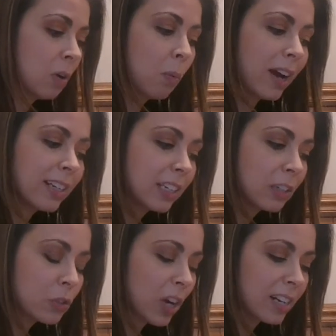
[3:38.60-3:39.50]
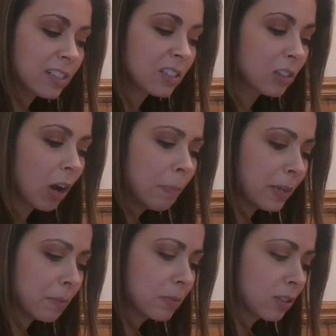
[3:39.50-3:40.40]
Why didn't you try to stop
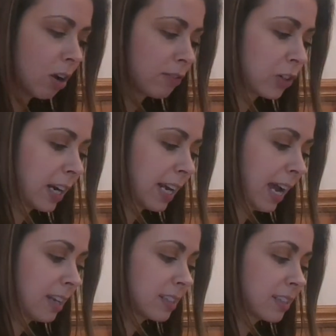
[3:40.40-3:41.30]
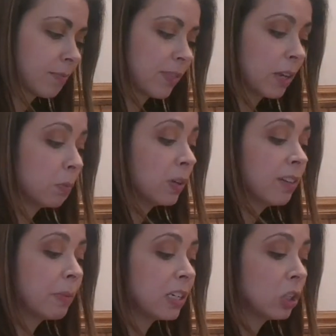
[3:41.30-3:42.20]
him? Soft Rain asked. It would
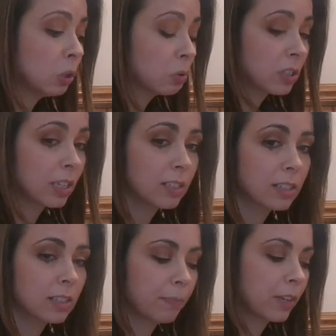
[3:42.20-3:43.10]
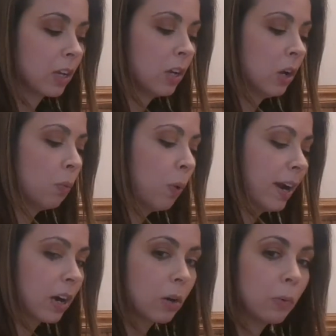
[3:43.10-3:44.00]
have been useless.
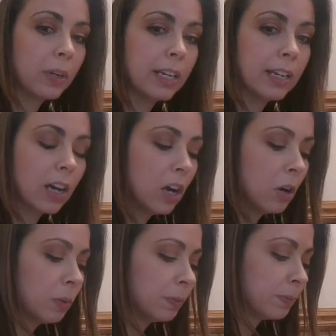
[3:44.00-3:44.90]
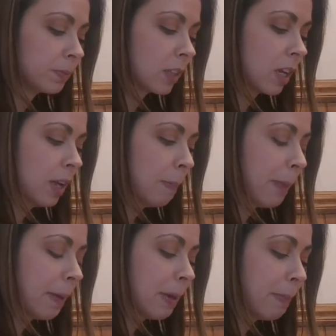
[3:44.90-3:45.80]
Where would he go?
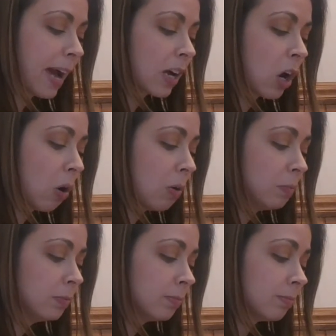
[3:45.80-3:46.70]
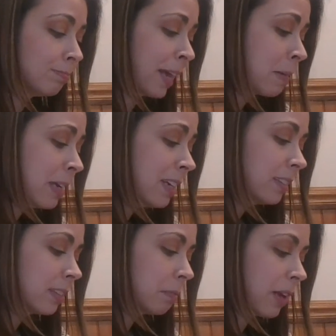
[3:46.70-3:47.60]
Maybe back home.
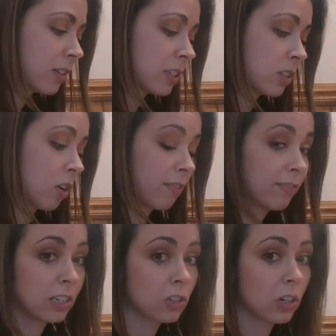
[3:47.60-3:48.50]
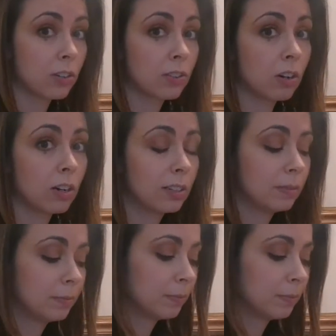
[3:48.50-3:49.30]
Maybe. Mother did not finish her thought.